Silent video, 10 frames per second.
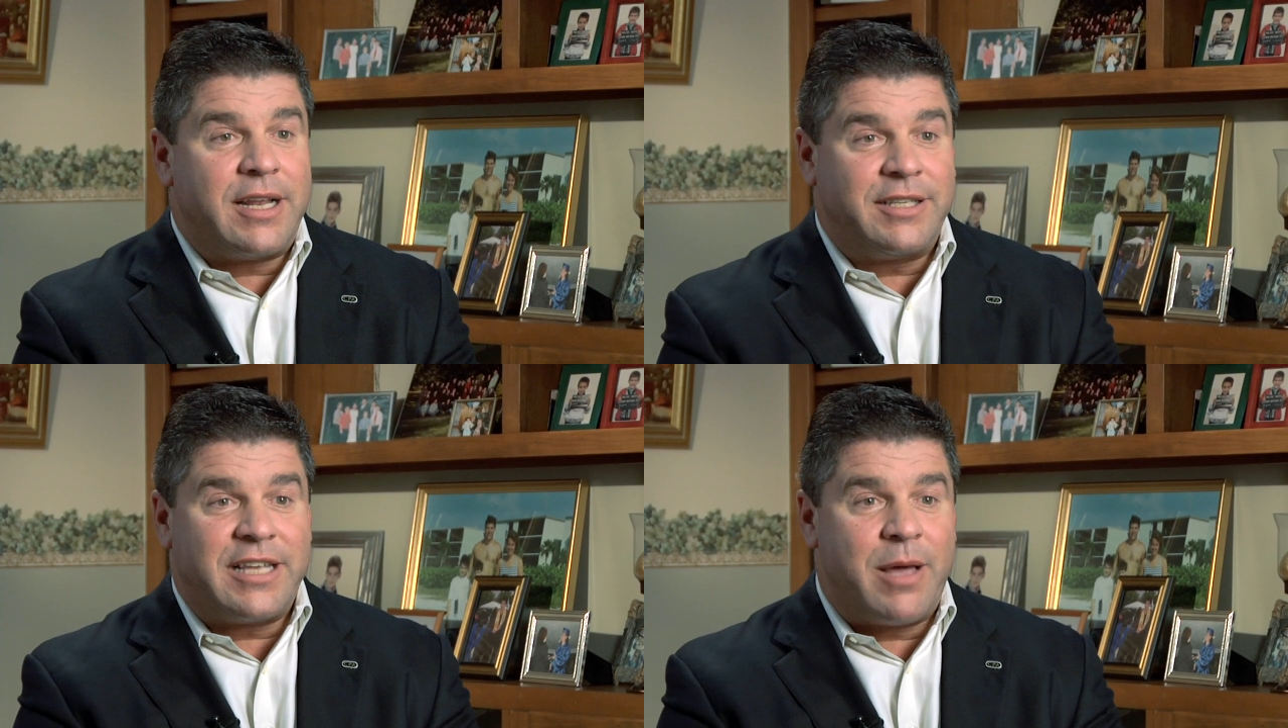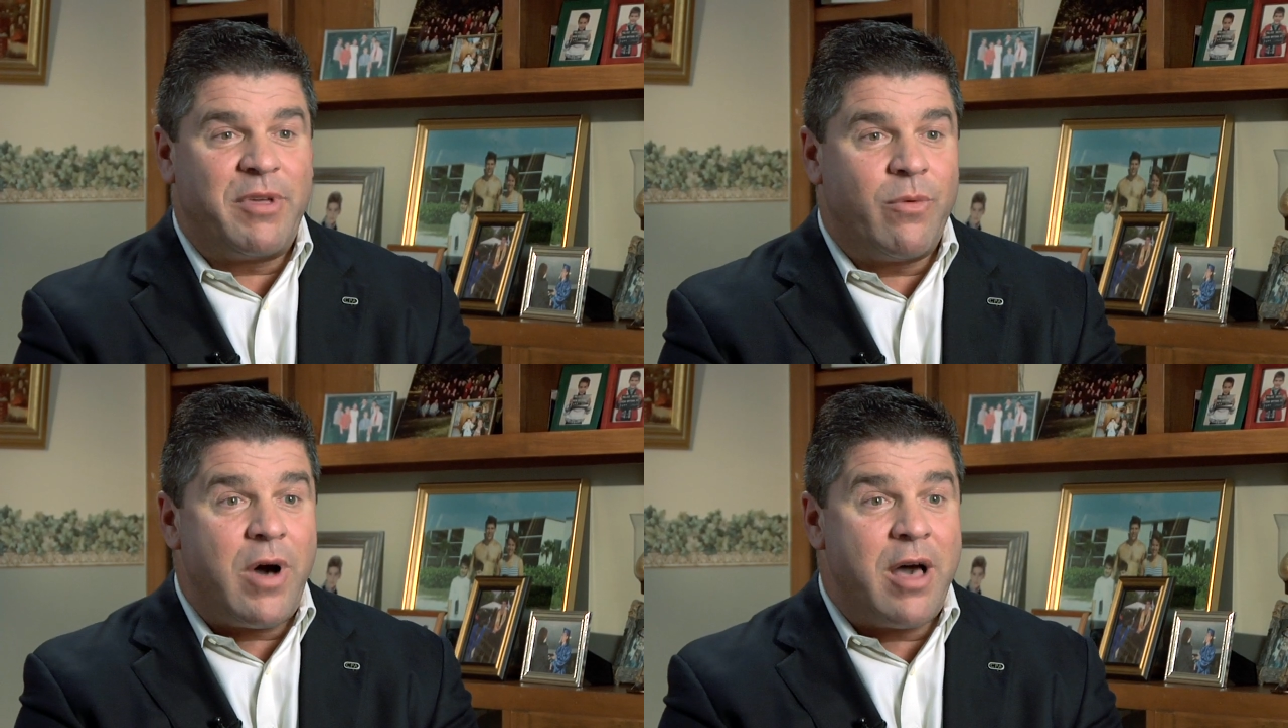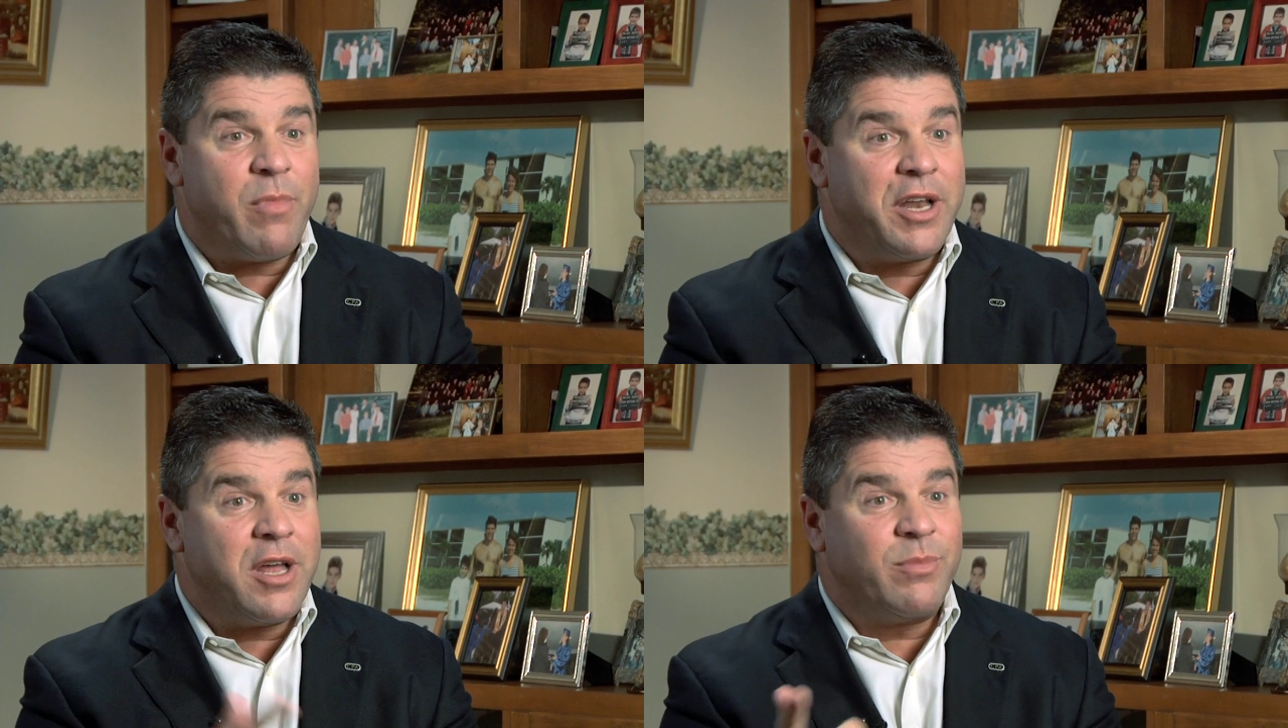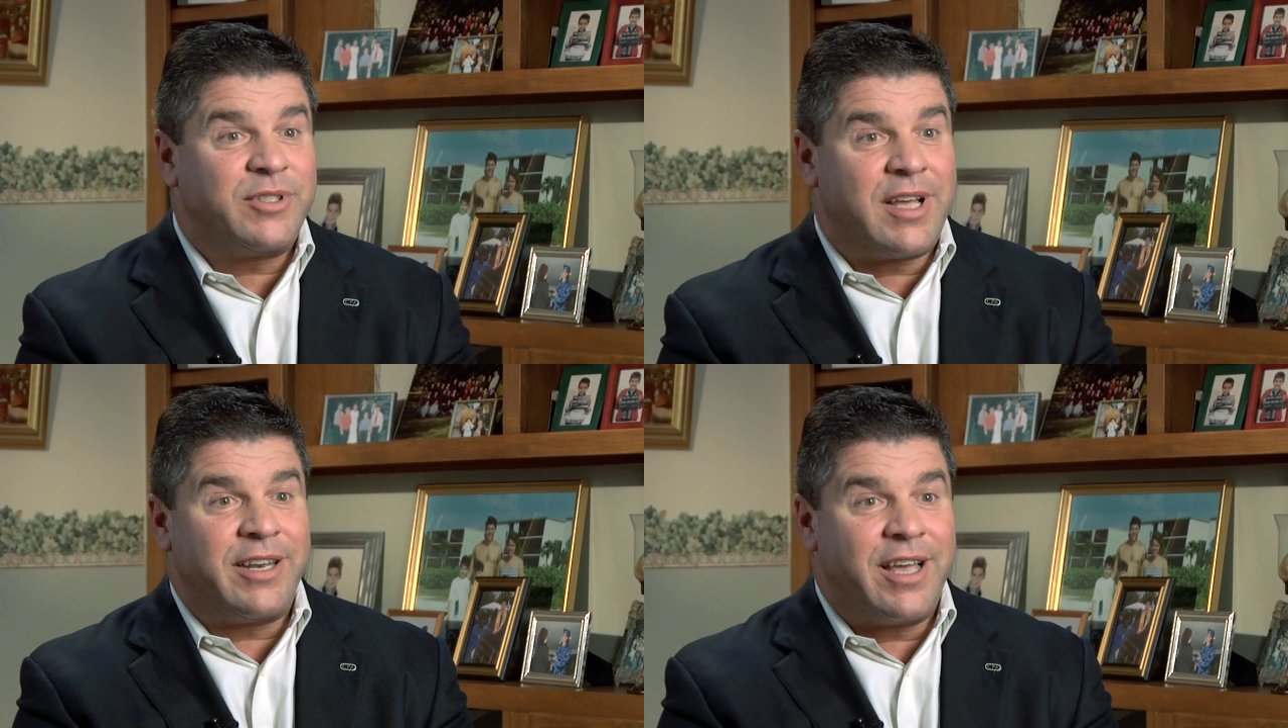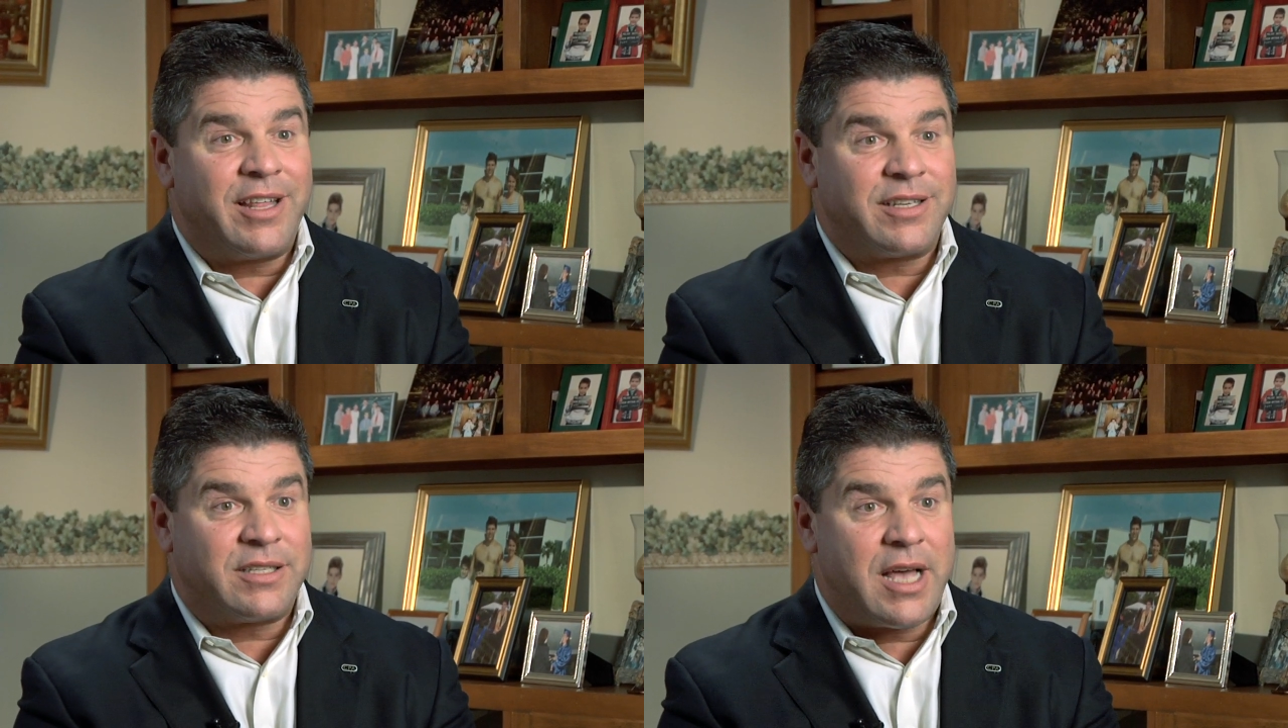anytime you want. My number's on the
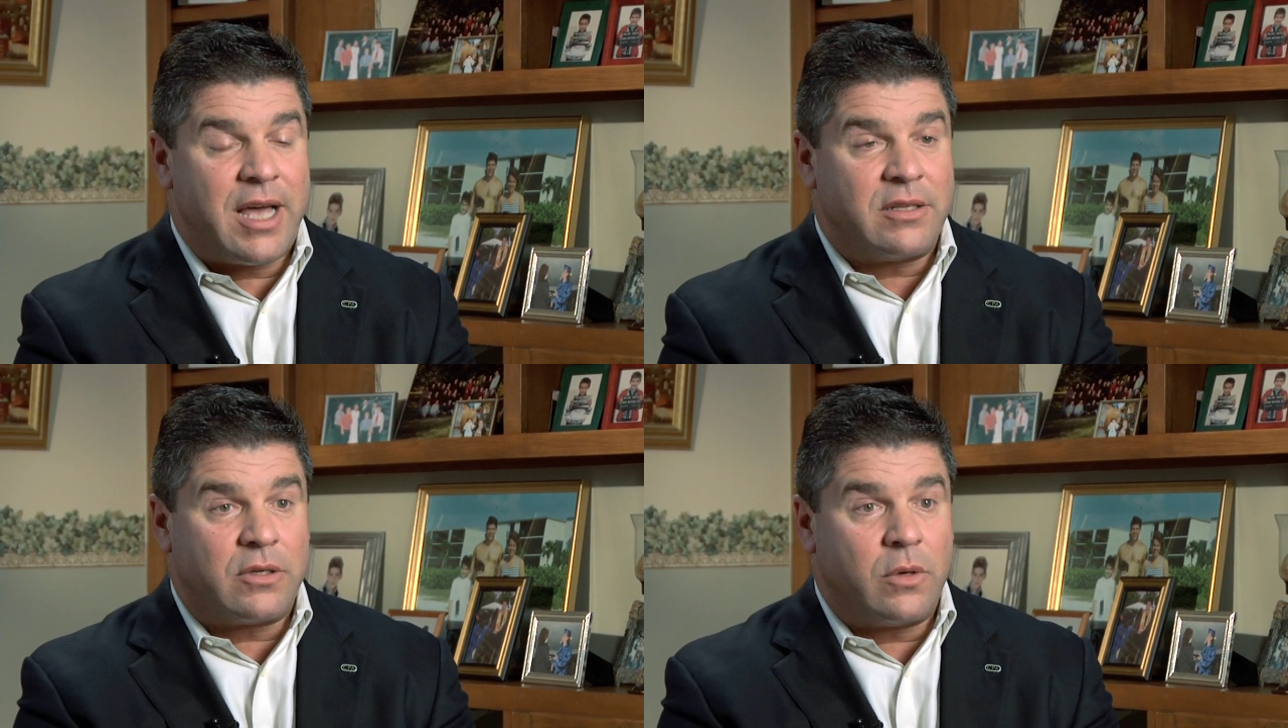other side.